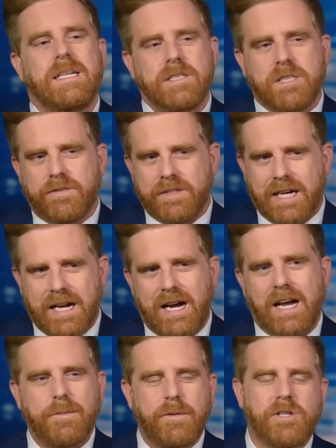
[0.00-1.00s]
So if you got a
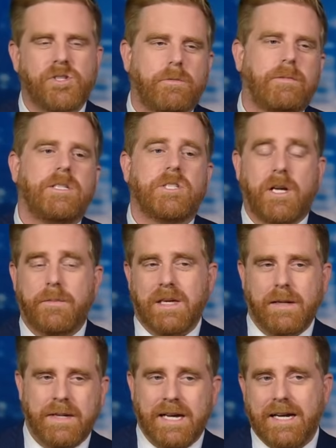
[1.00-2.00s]
high pressure ridge coming
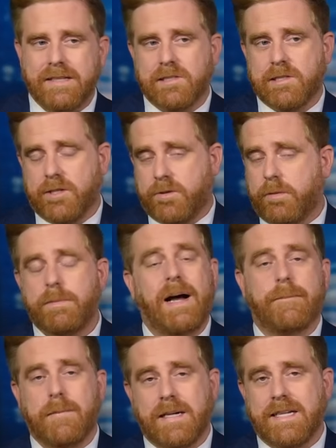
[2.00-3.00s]
in behind this low
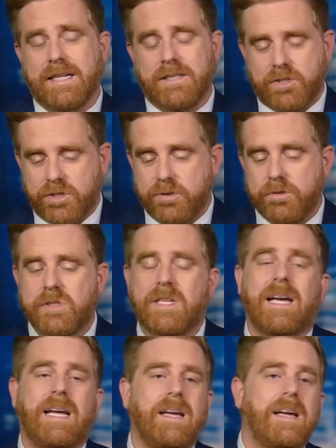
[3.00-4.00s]
by Monday and the
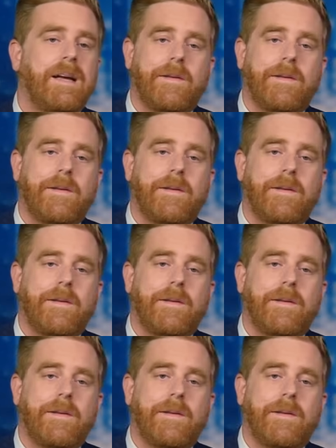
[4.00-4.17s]
Tuesday,